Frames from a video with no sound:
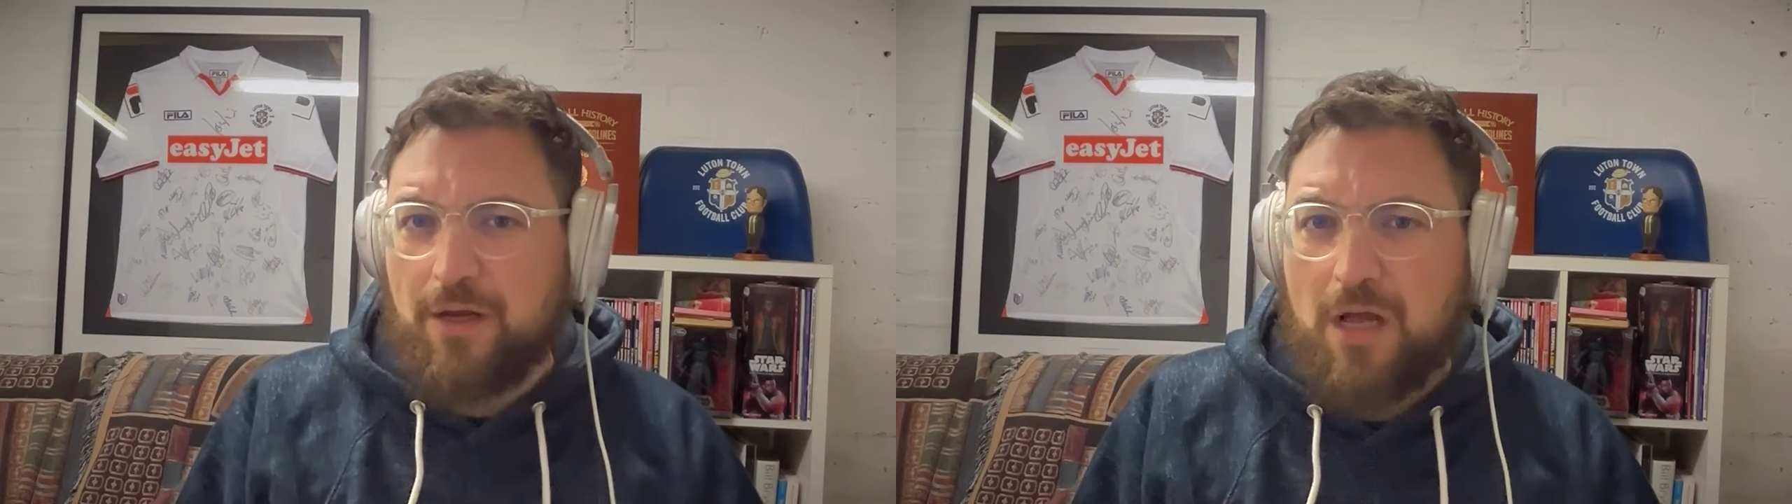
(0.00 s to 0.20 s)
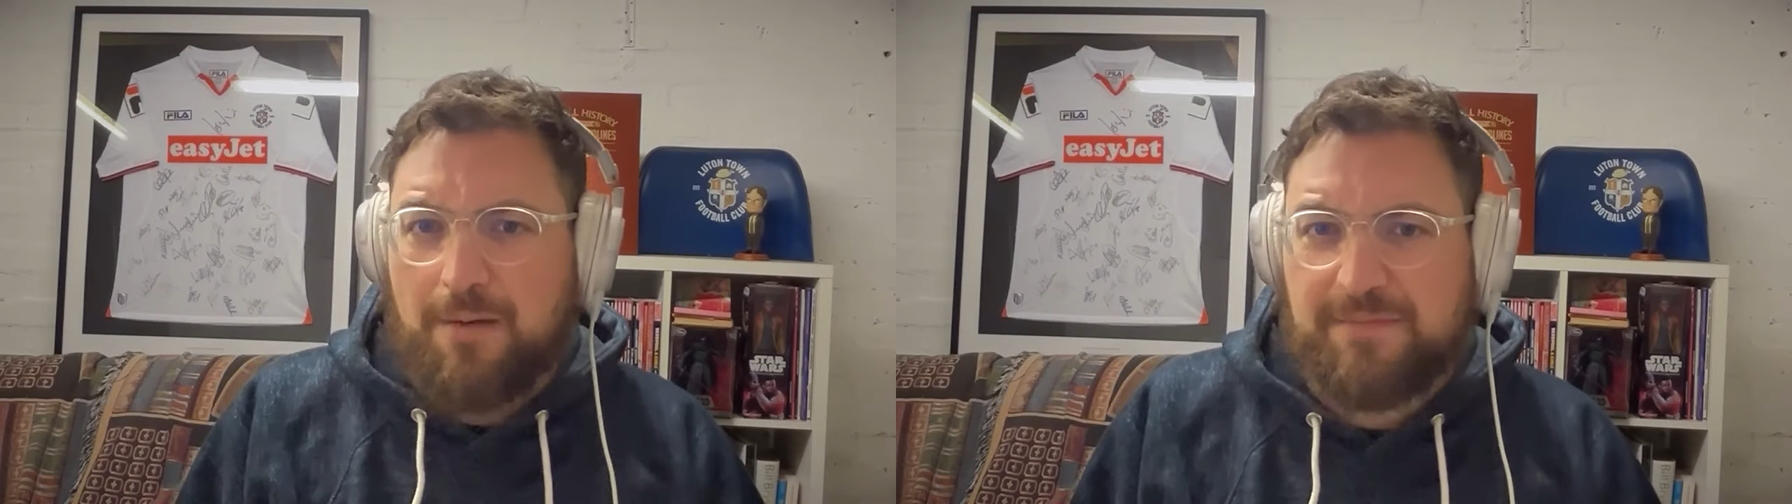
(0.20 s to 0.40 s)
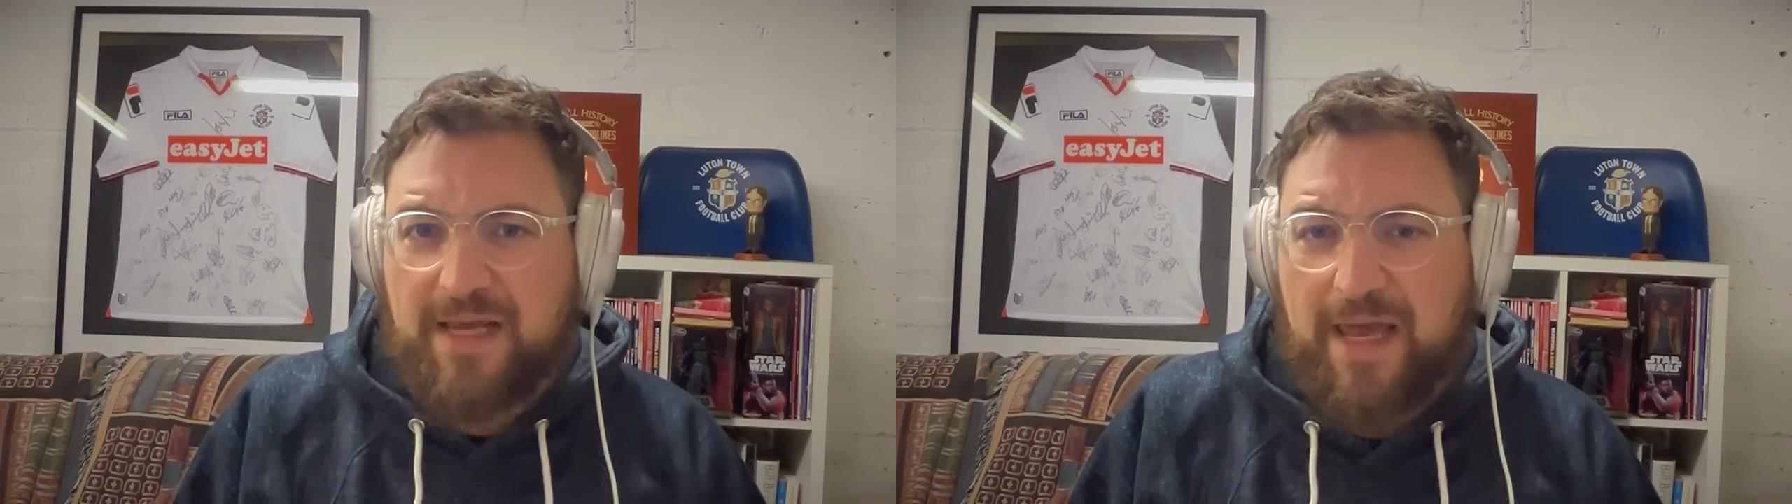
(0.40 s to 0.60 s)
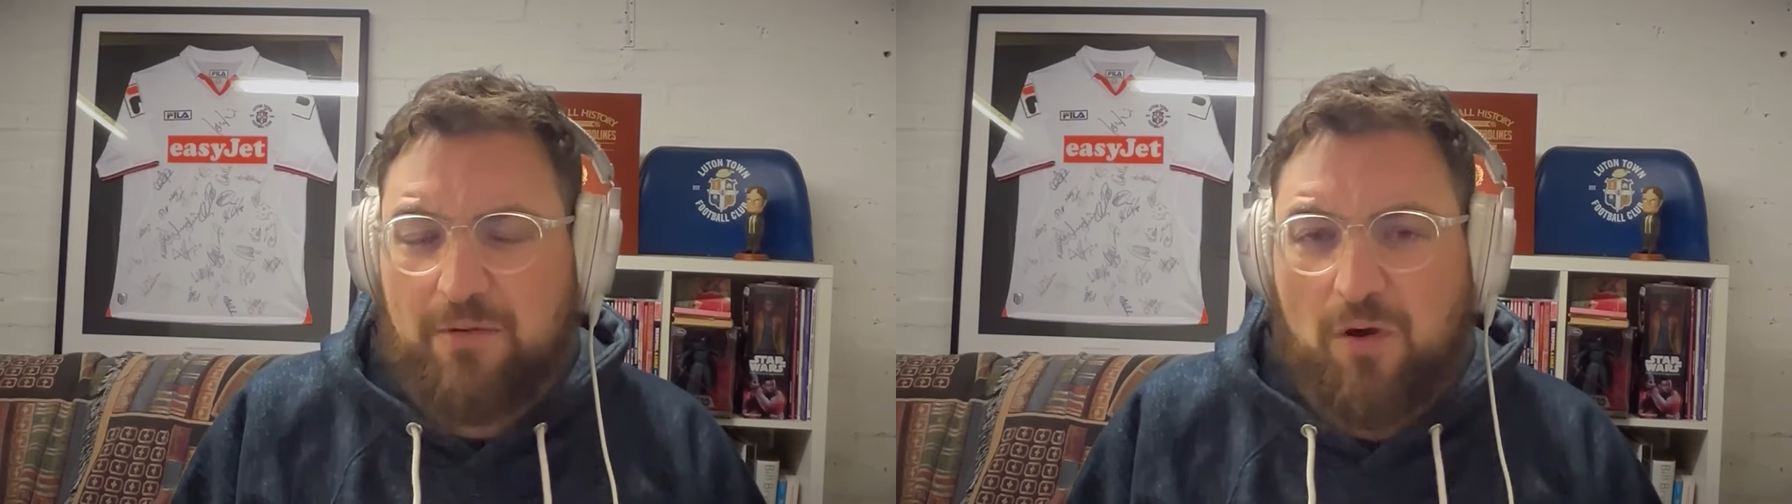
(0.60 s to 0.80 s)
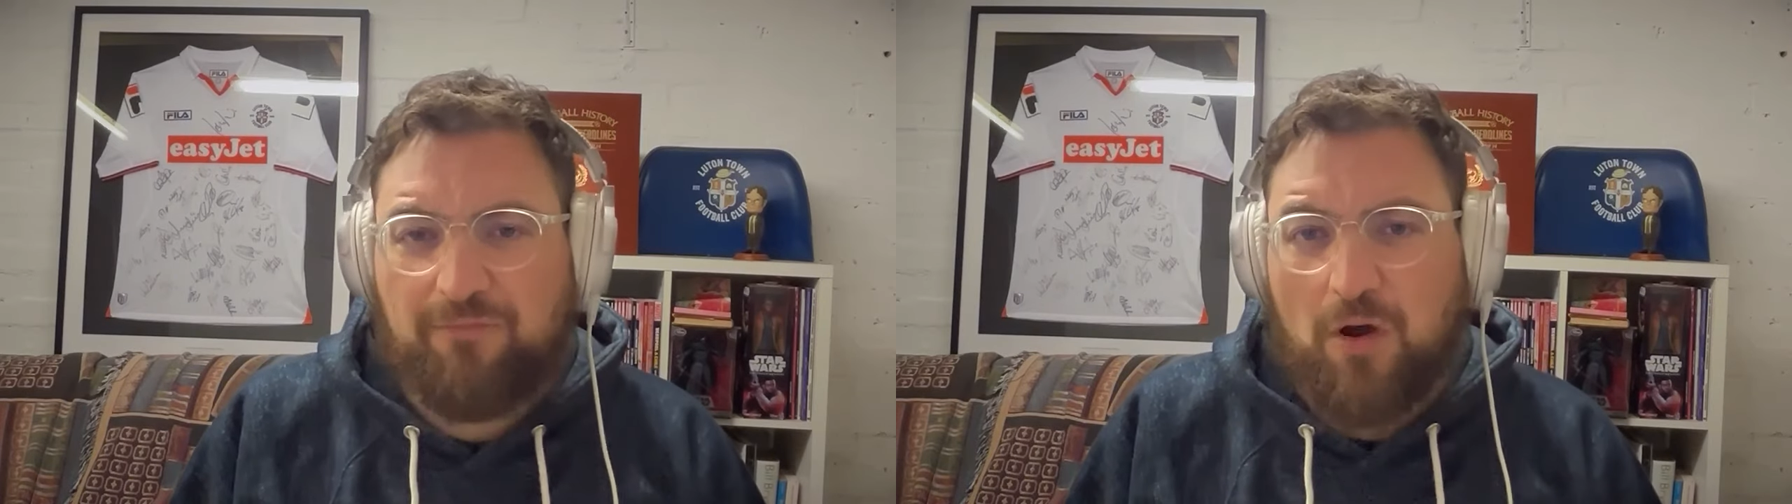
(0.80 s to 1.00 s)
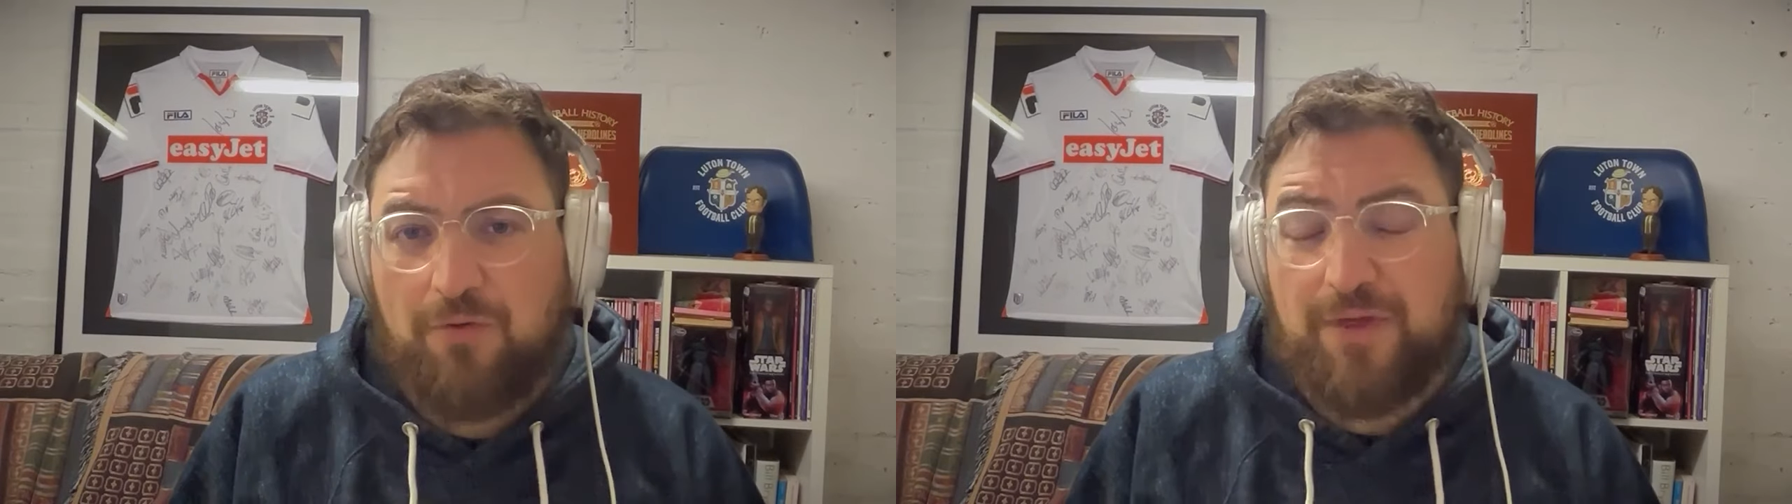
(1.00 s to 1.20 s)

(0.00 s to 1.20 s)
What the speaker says: to come to Kenilworth Road.